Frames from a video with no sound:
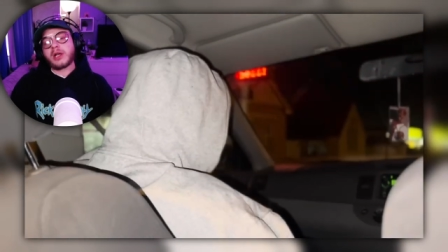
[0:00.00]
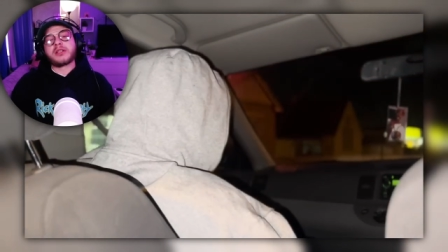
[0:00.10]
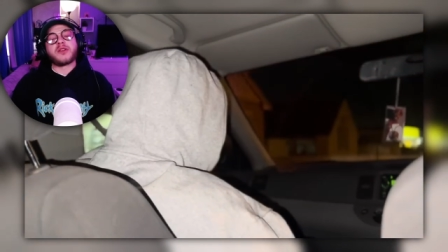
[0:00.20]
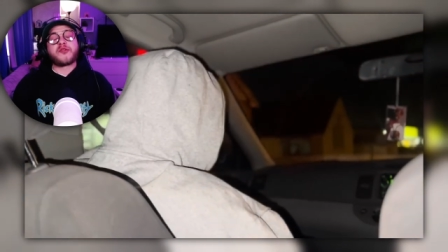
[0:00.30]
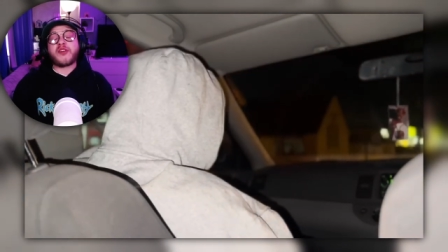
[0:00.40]

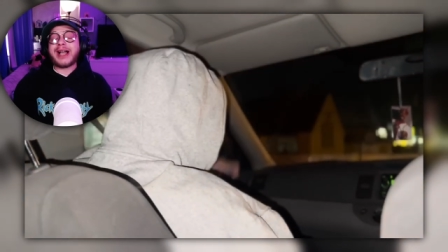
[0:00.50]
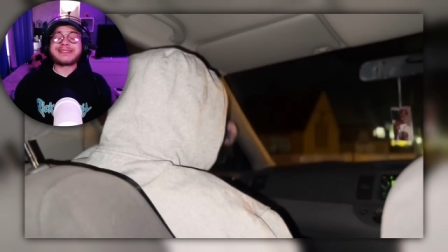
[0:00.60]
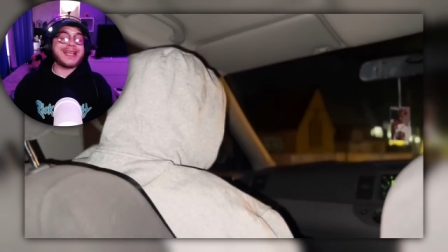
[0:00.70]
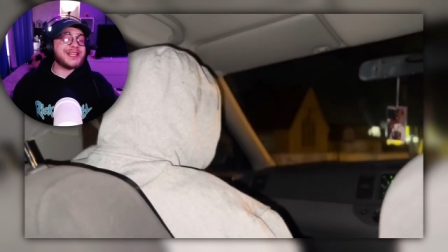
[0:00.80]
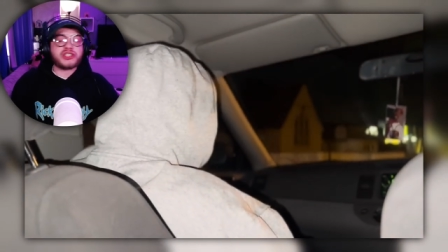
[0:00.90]
The fact
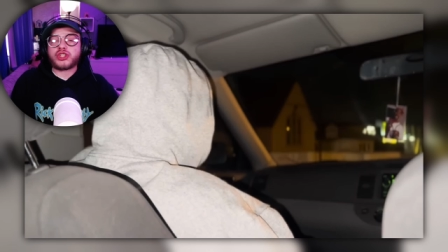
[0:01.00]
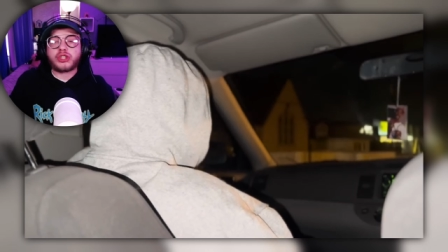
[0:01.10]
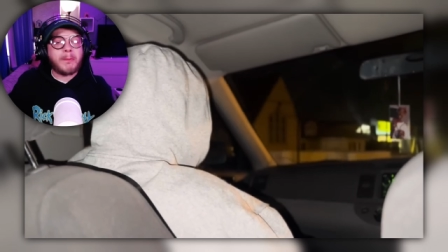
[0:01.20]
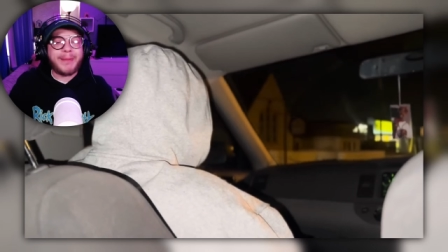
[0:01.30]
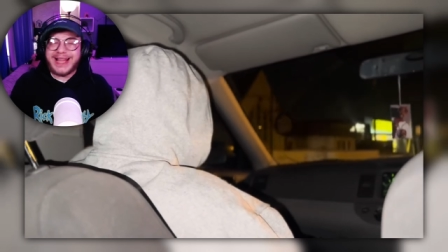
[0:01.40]
that it's just
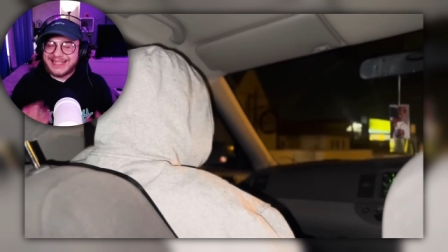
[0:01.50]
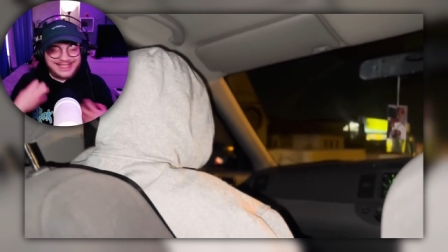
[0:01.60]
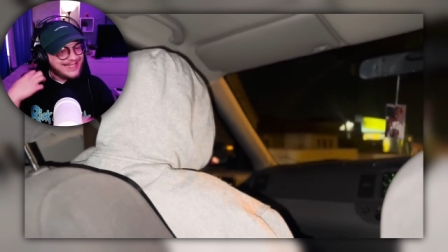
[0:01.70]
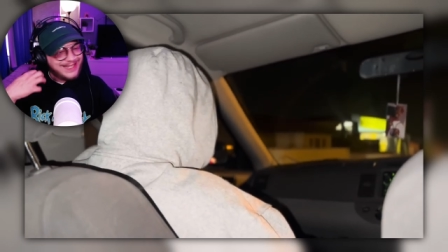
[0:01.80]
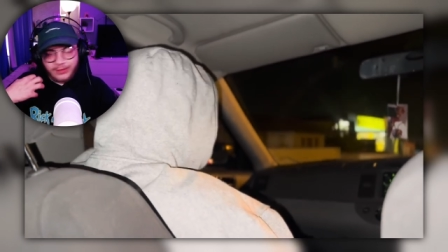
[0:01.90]
the
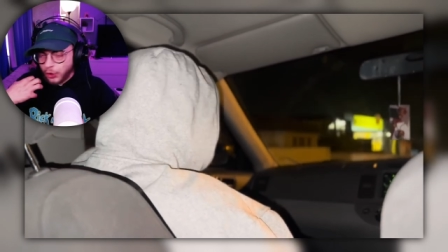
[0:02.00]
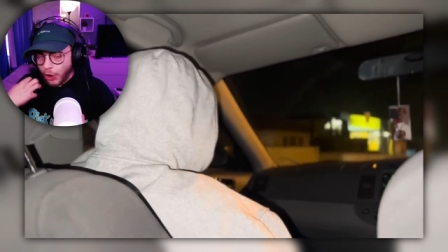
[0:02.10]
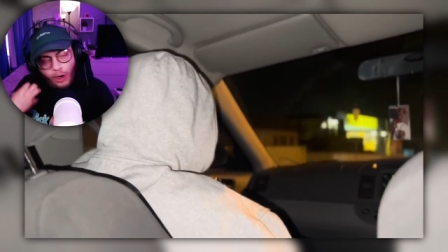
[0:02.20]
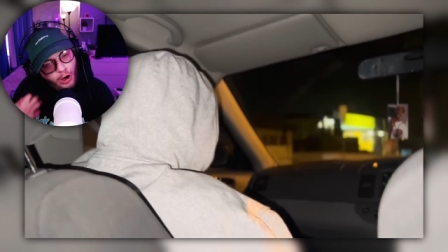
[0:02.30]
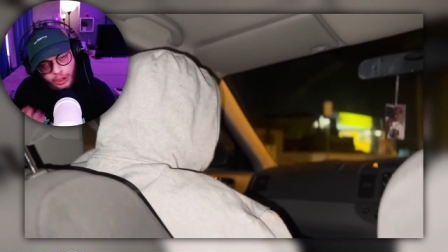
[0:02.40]
backseat in the
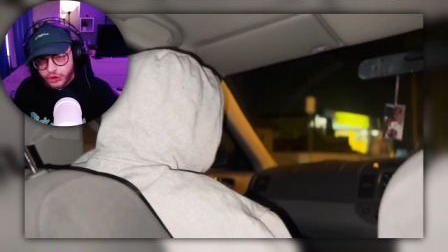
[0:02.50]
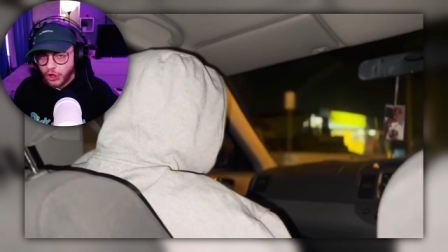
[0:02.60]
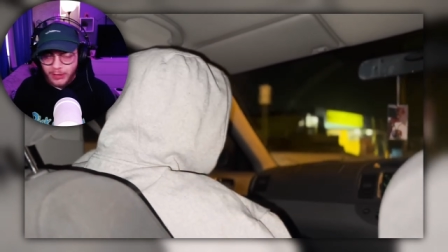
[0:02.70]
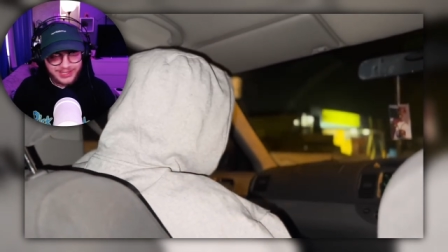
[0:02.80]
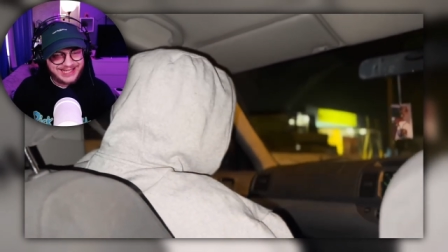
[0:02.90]
car, do you know
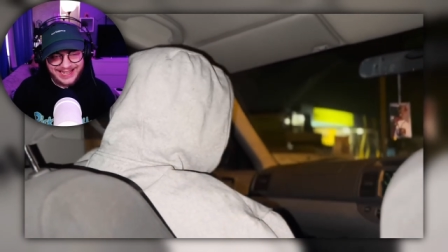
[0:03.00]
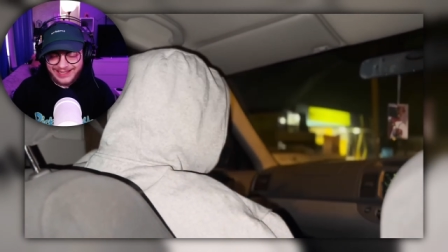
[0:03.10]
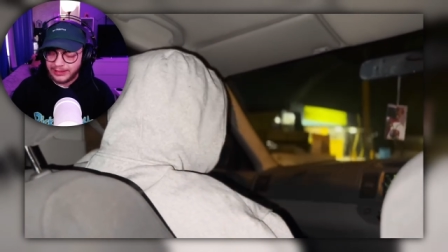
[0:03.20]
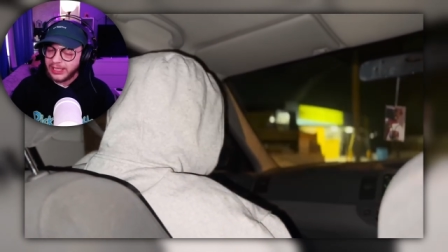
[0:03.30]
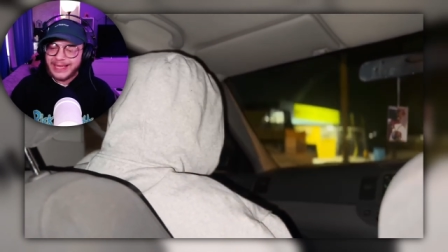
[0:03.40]
what I'm
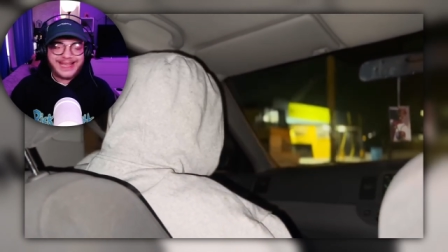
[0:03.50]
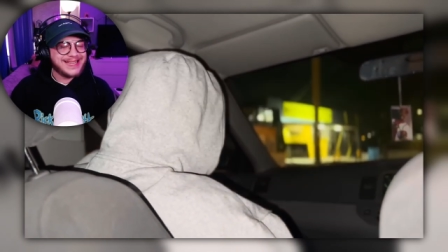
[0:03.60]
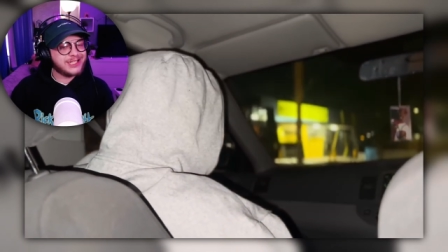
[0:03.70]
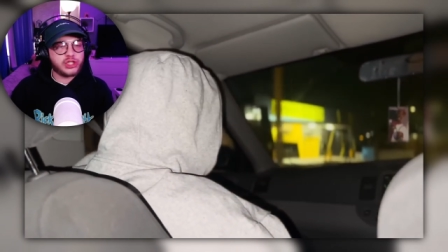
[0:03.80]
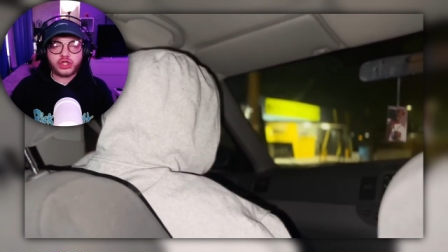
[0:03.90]
saying?
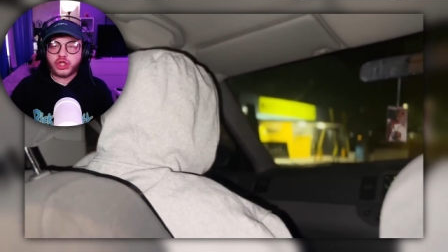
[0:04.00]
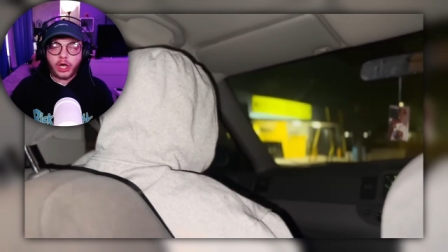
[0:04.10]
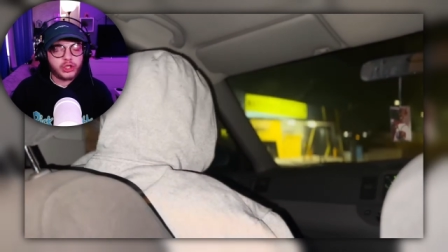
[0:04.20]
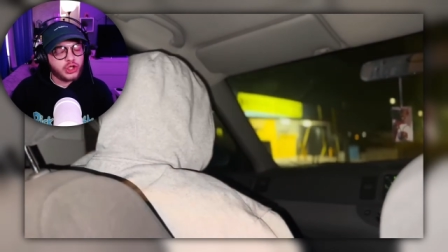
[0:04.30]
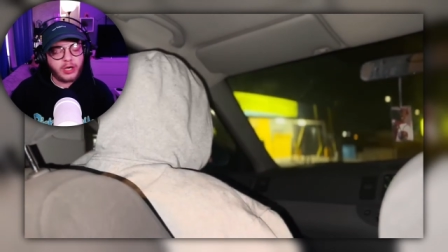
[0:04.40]
It's
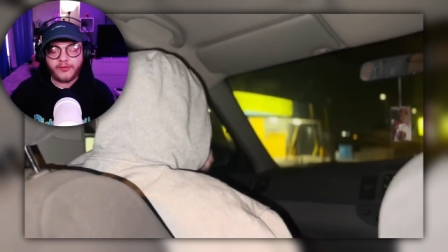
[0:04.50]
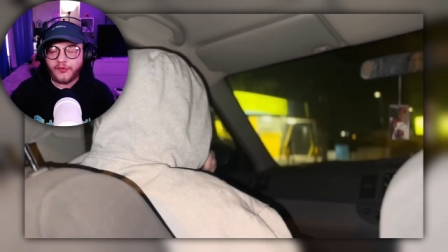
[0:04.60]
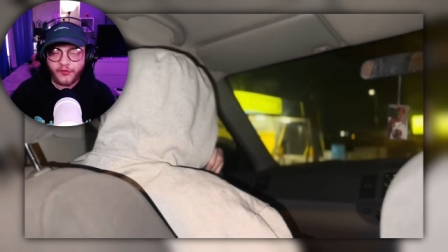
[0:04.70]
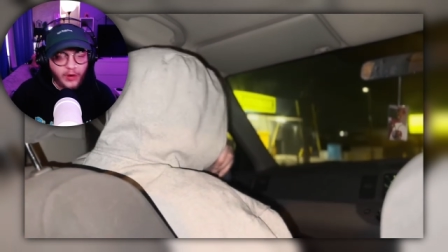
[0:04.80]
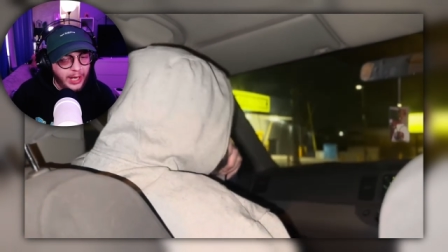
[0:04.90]
such a
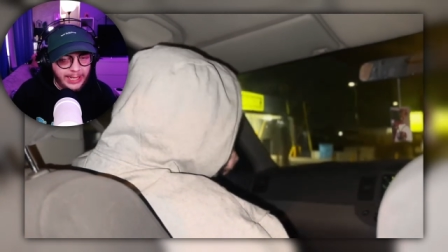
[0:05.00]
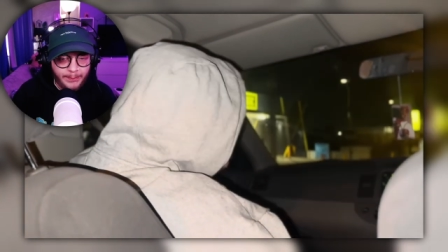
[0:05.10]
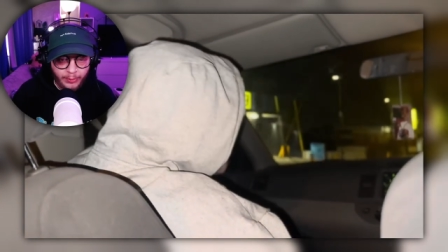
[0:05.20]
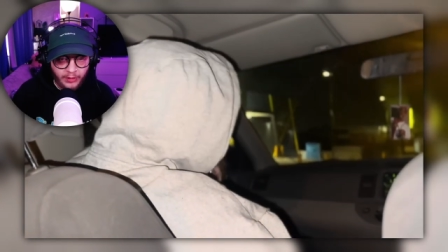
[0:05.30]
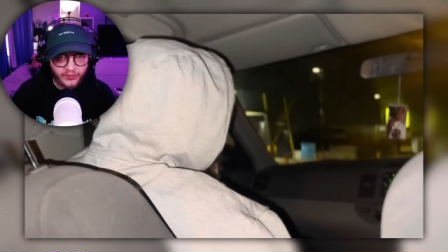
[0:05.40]
vibe,
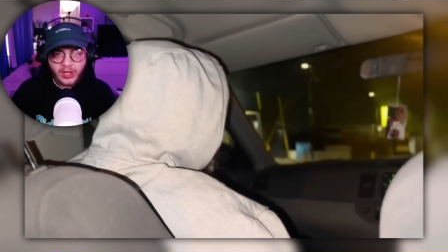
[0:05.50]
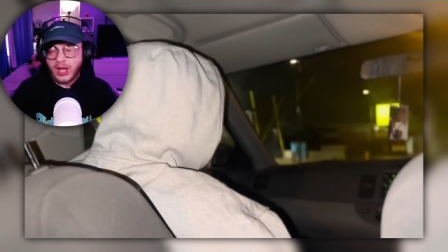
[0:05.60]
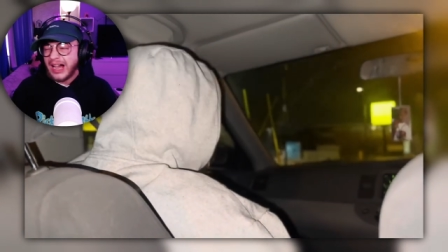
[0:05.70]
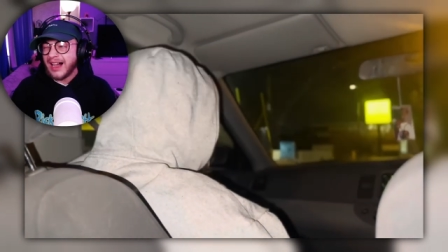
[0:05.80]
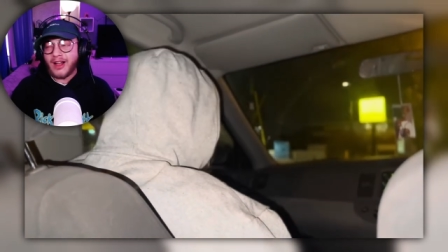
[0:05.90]
bro.
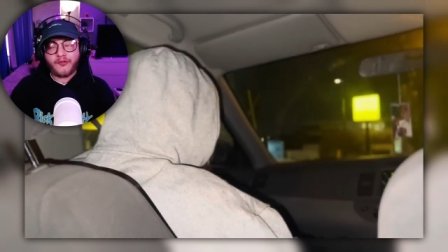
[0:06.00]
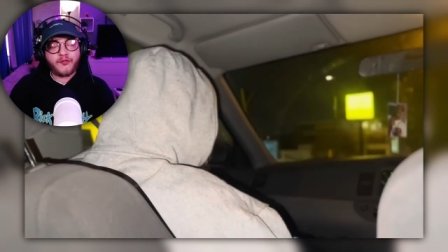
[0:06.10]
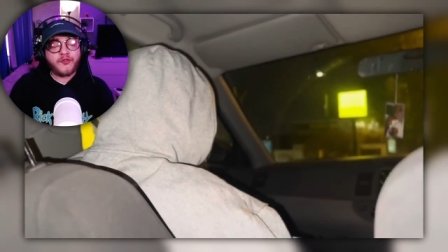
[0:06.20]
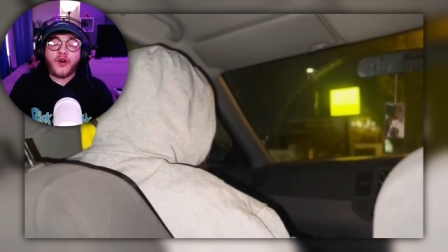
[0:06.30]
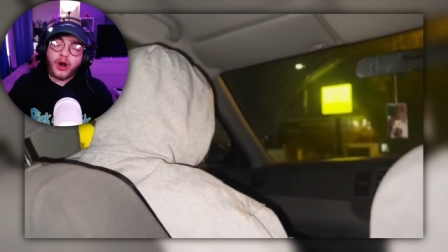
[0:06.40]
I
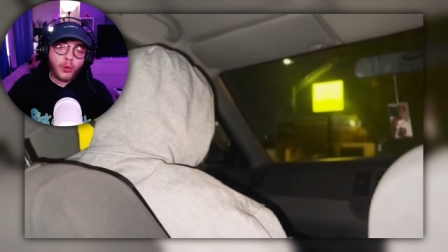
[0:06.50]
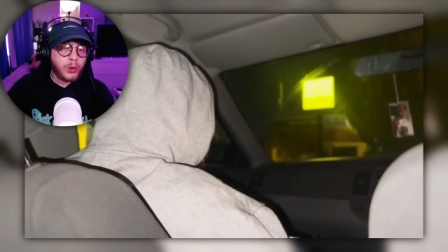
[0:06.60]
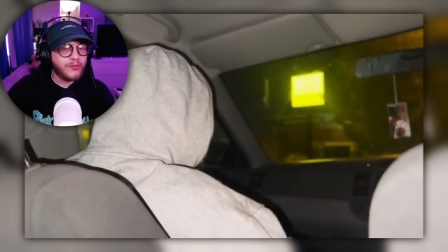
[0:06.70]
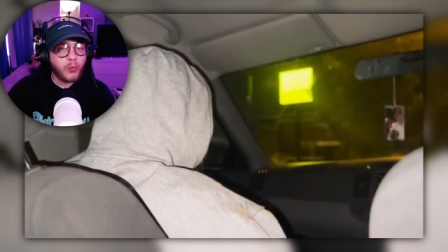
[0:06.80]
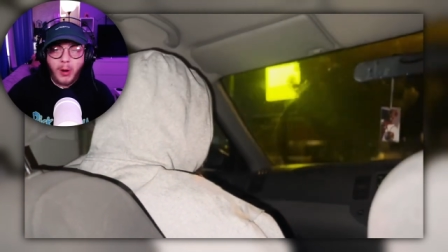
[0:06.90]
fuck
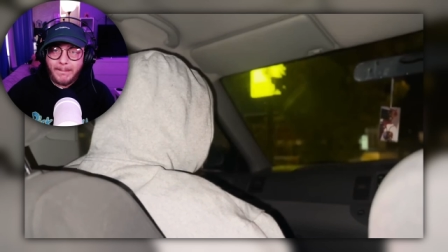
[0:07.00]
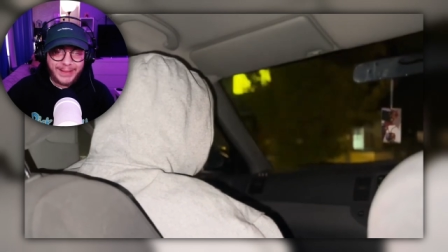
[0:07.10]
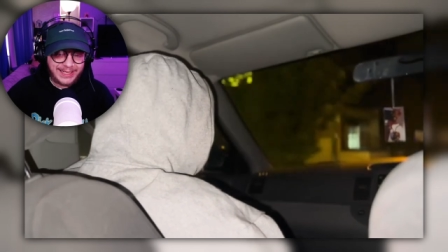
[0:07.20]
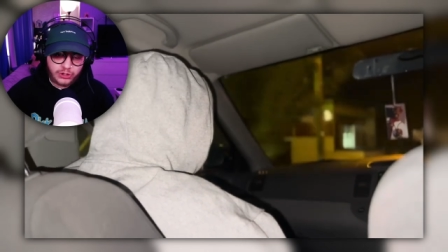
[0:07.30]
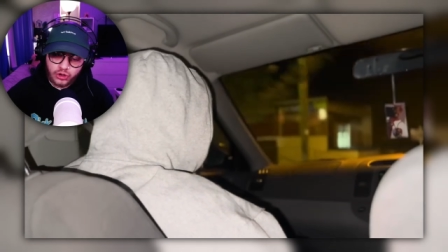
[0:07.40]
with
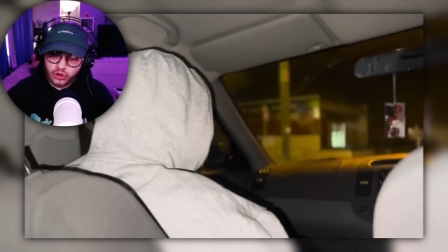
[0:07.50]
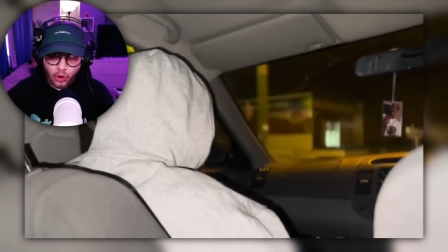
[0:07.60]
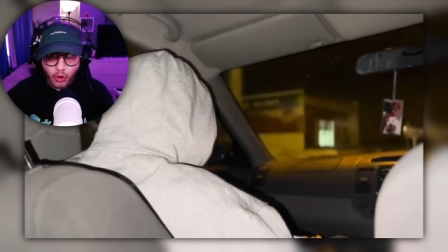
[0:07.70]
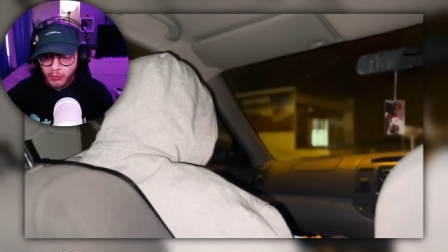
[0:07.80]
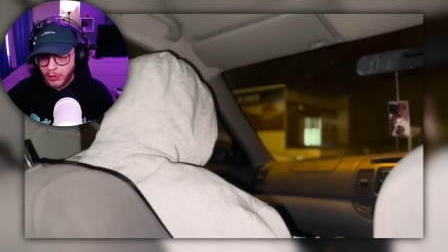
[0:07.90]
Wombat
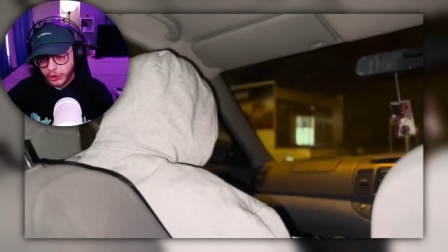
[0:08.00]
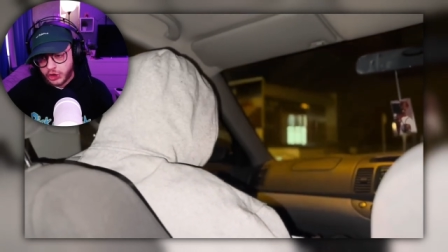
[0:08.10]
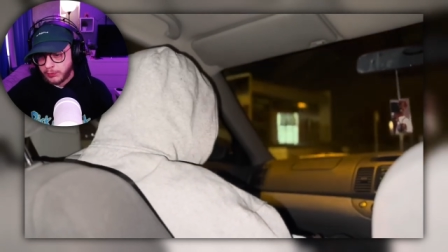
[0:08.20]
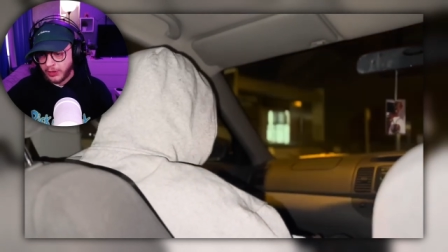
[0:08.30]
so much.